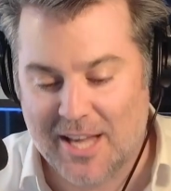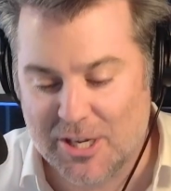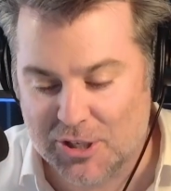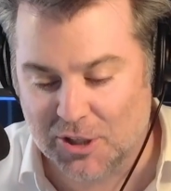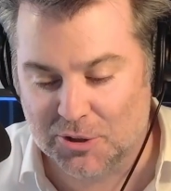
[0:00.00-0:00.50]

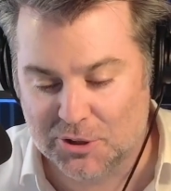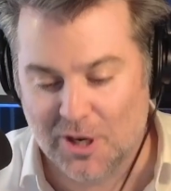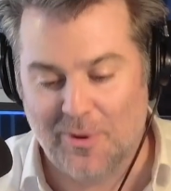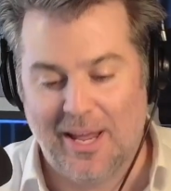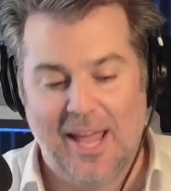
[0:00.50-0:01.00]
Case Shiller
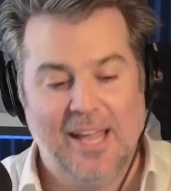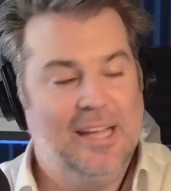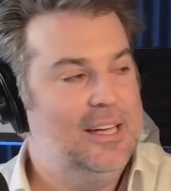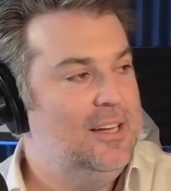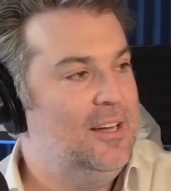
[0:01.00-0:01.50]
showing a
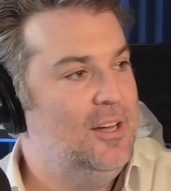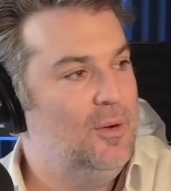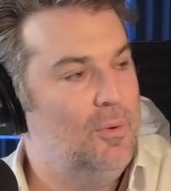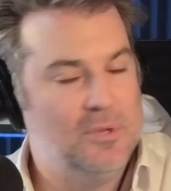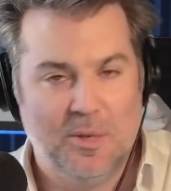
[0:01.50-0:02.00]

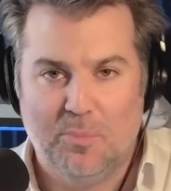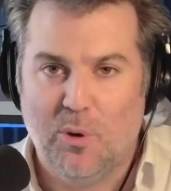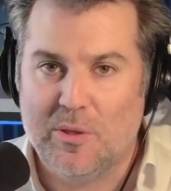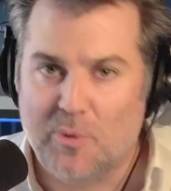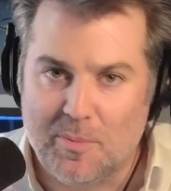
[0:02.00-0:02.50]

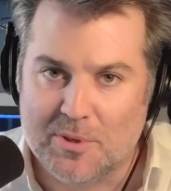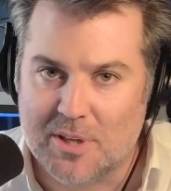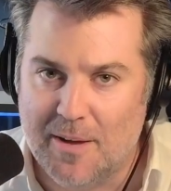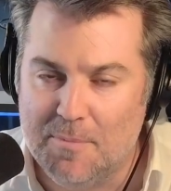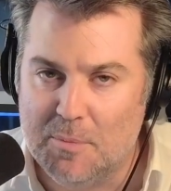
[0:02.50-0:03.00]

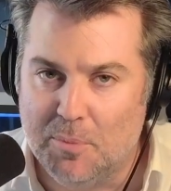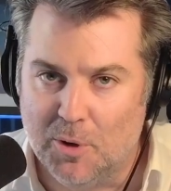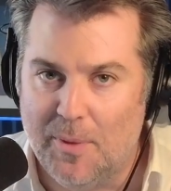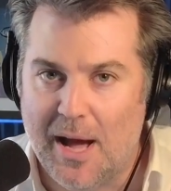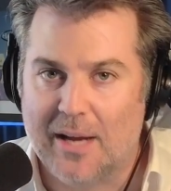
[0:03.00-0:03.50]
0.3%
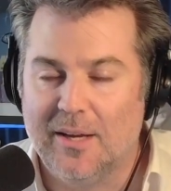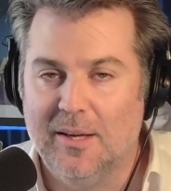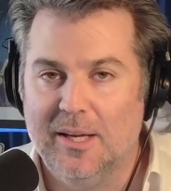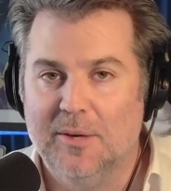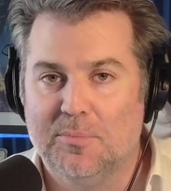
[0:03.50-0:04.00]
pullback
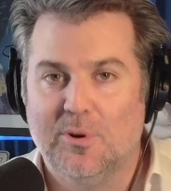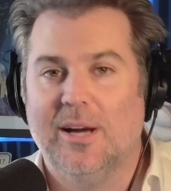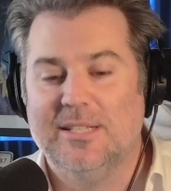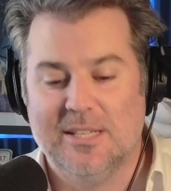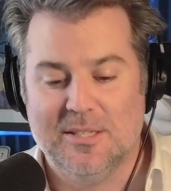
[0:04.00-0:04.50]
in
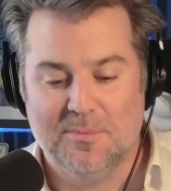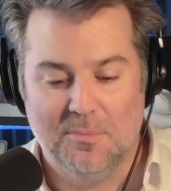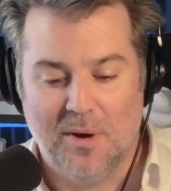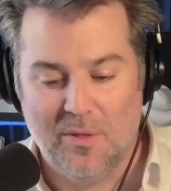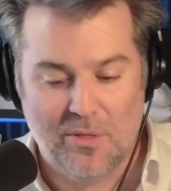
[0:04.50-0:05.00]
prices
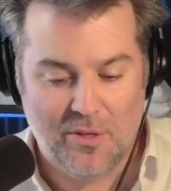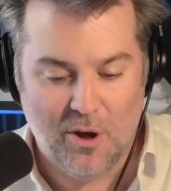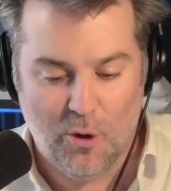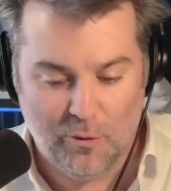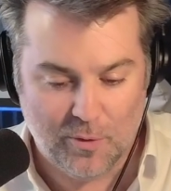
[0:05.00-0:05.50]
month
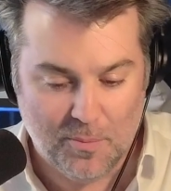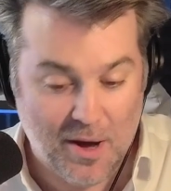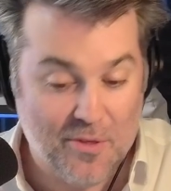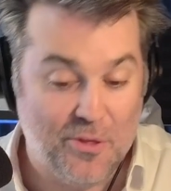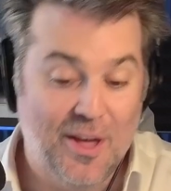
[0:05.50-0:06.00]
over
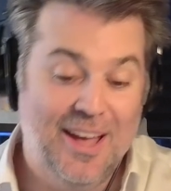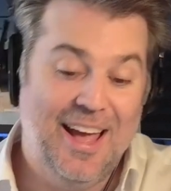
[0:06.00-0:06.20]
month.